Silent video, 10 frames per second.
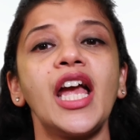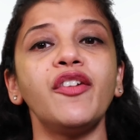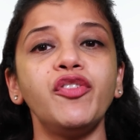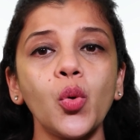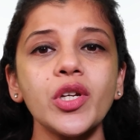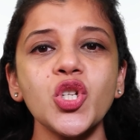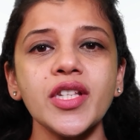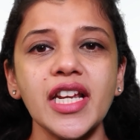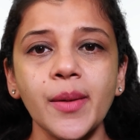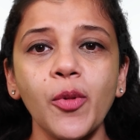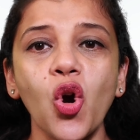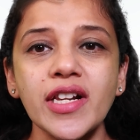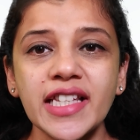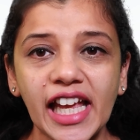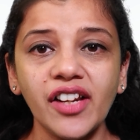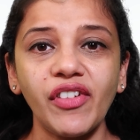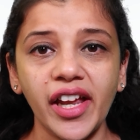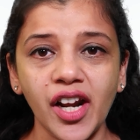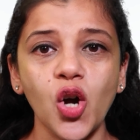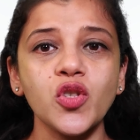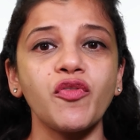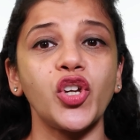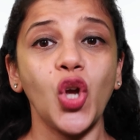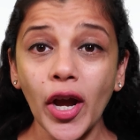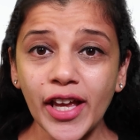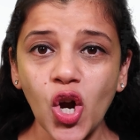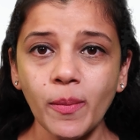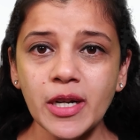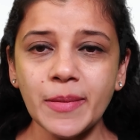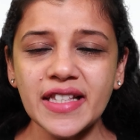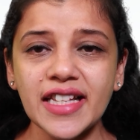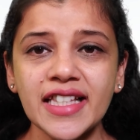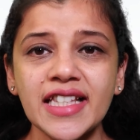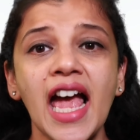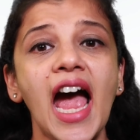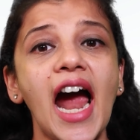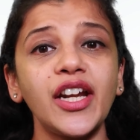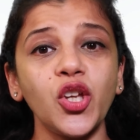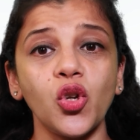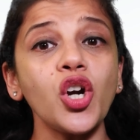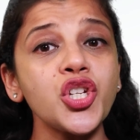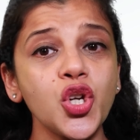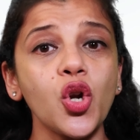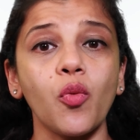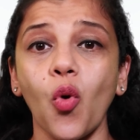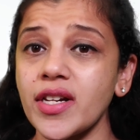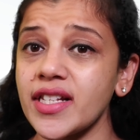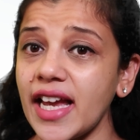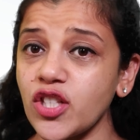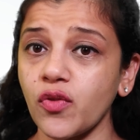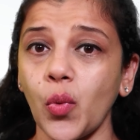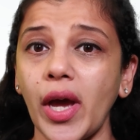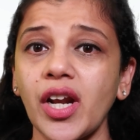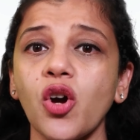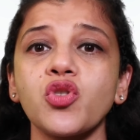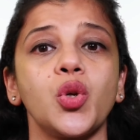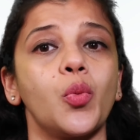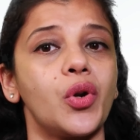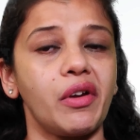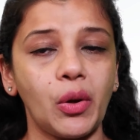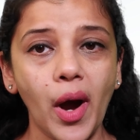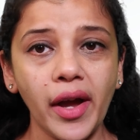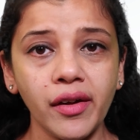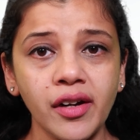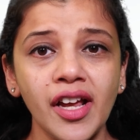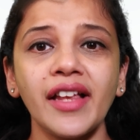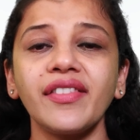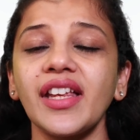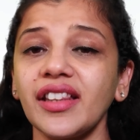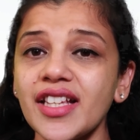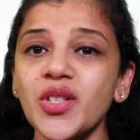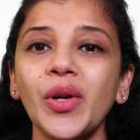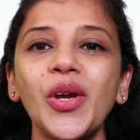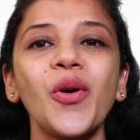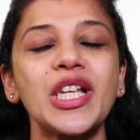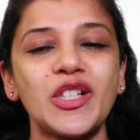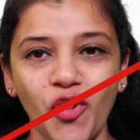If you wish to set up or scale warehouse for your e-commerce business and you're not sure of what size of the warehouse you would require, then this video is